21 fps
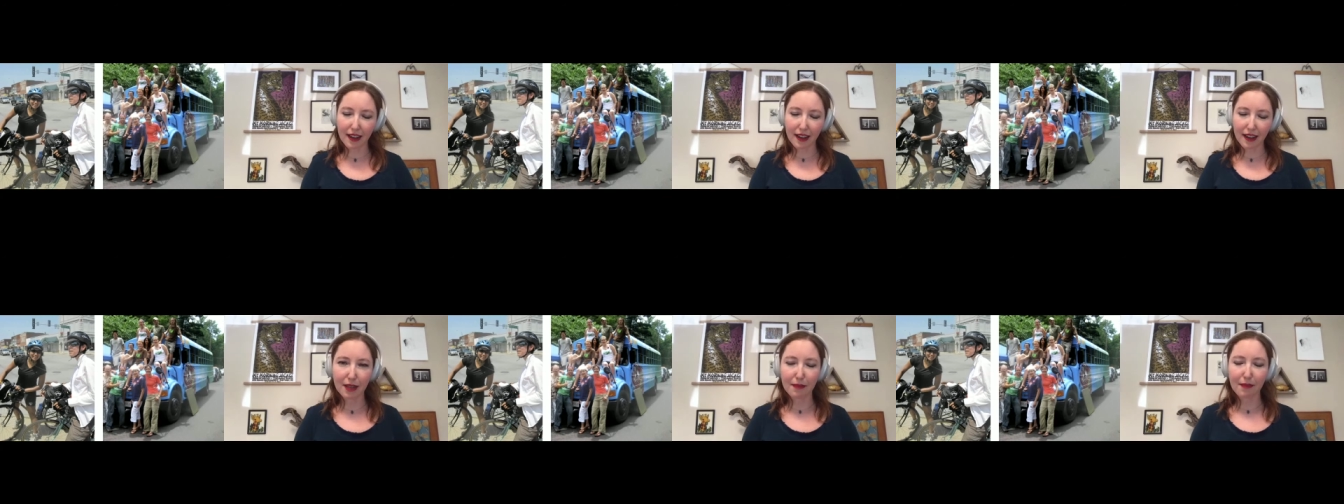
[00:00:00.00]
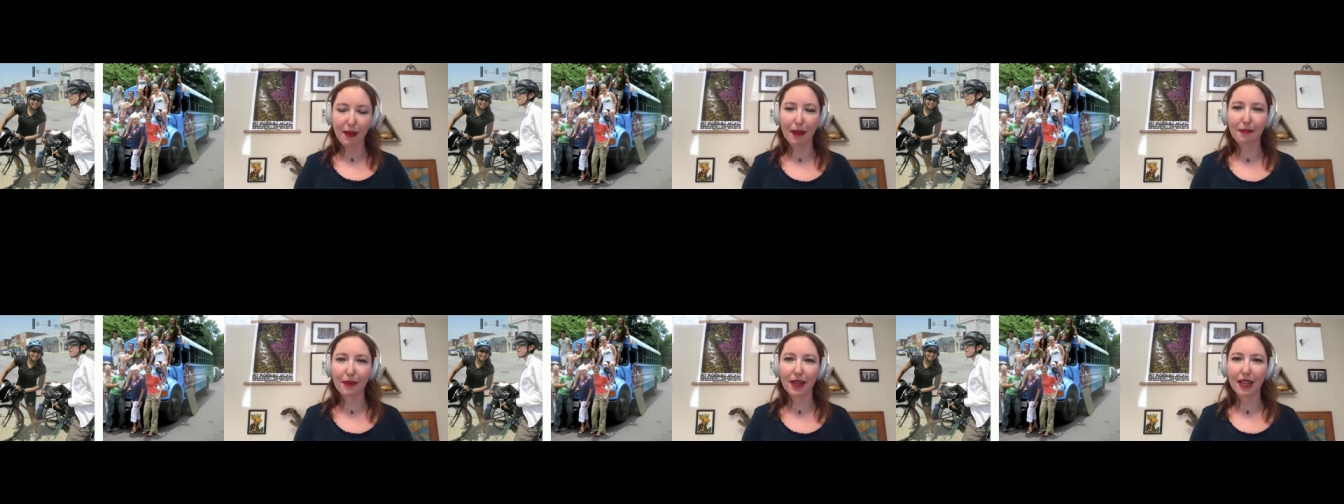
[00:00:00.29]
which
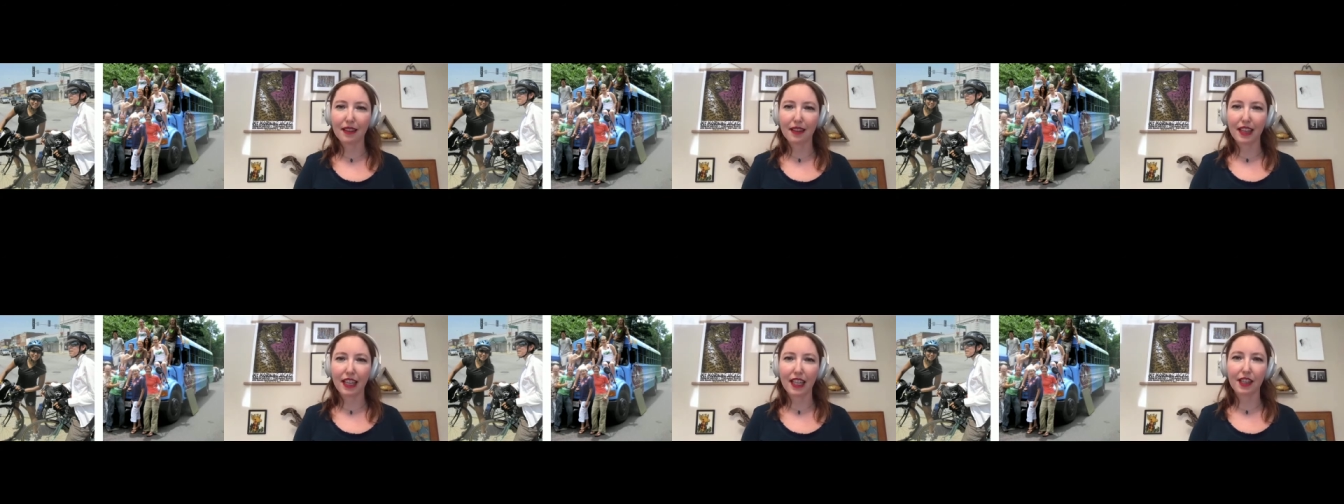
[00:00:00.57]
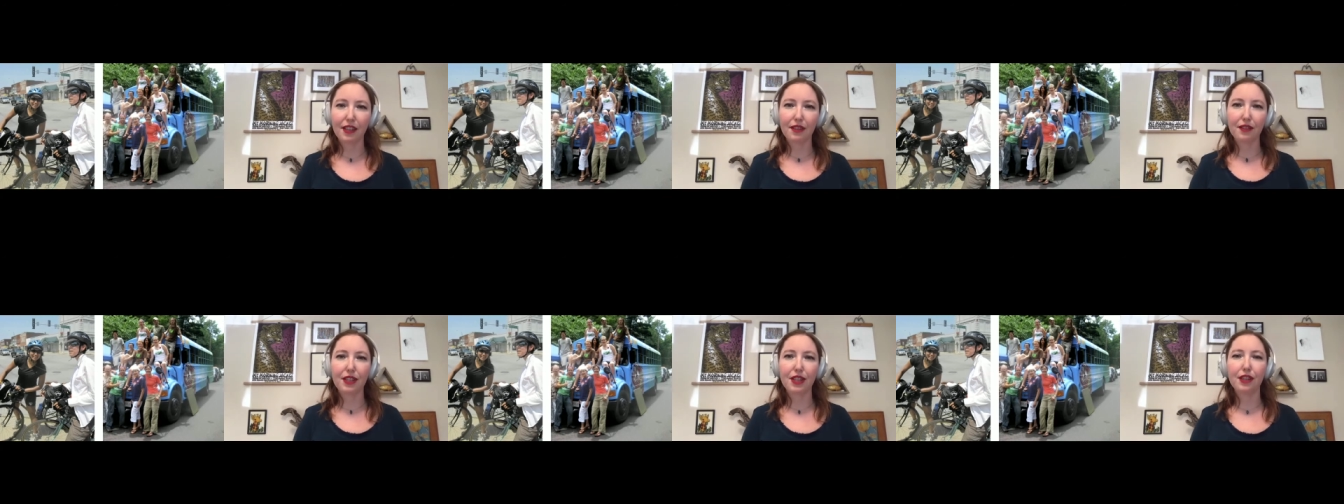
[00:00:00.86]
I'm happy to
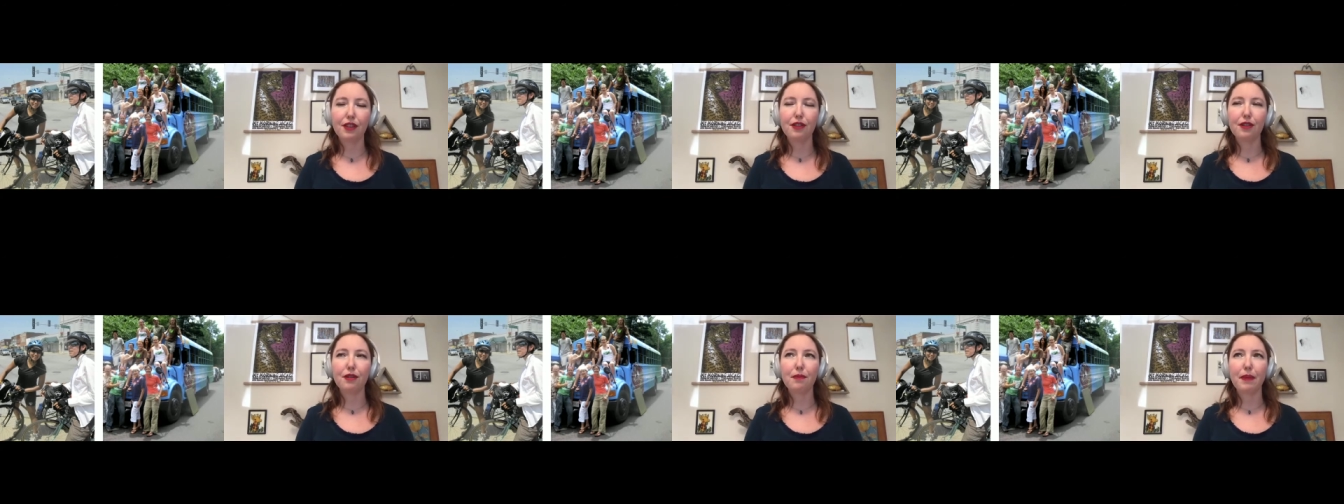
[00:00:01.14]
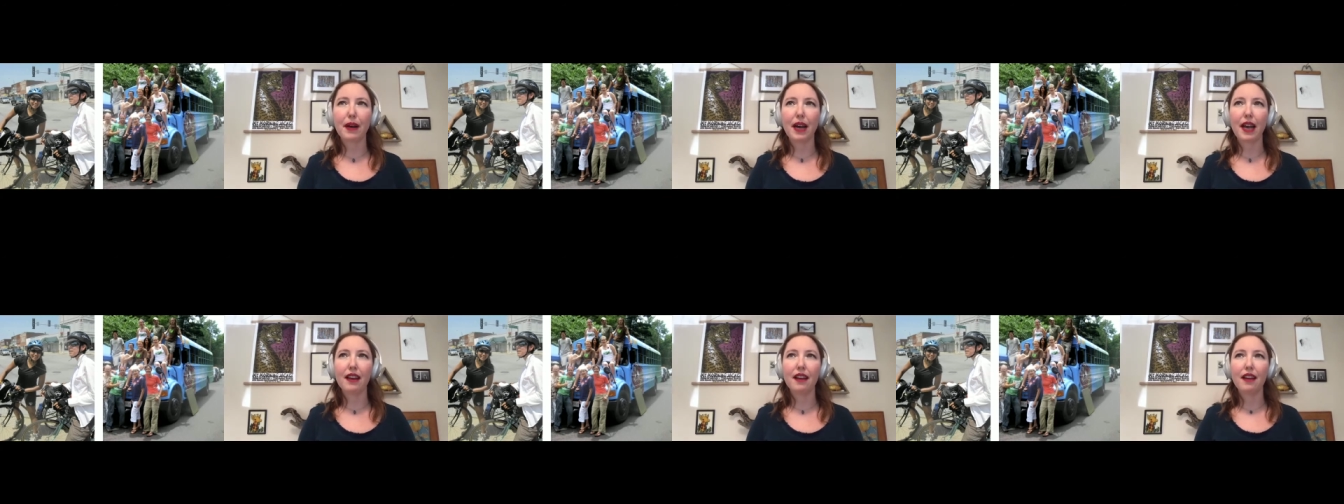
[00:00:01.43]
link you to,
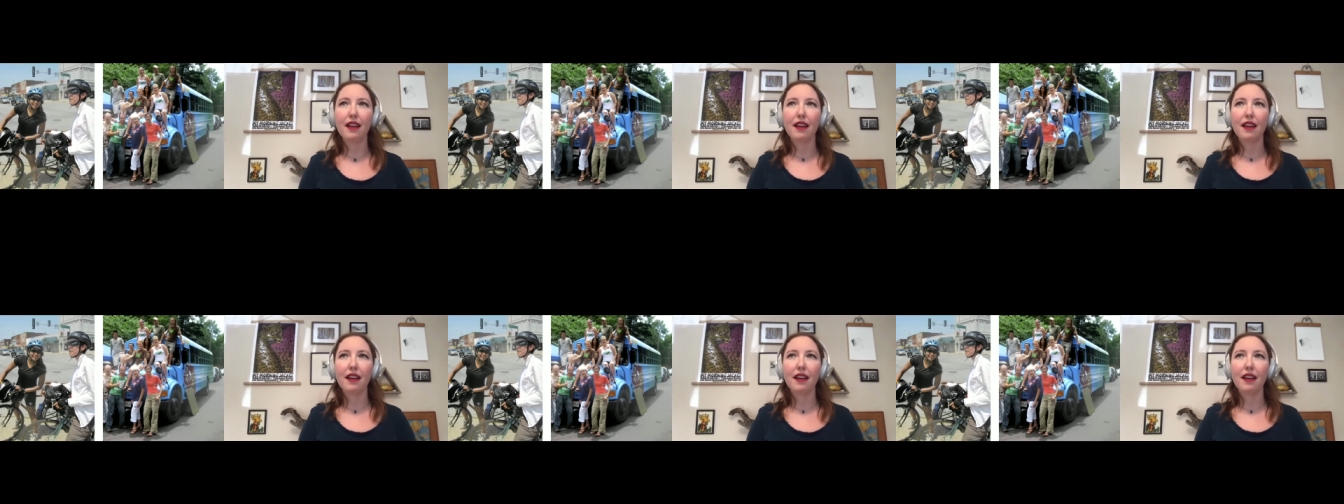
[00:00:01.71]
but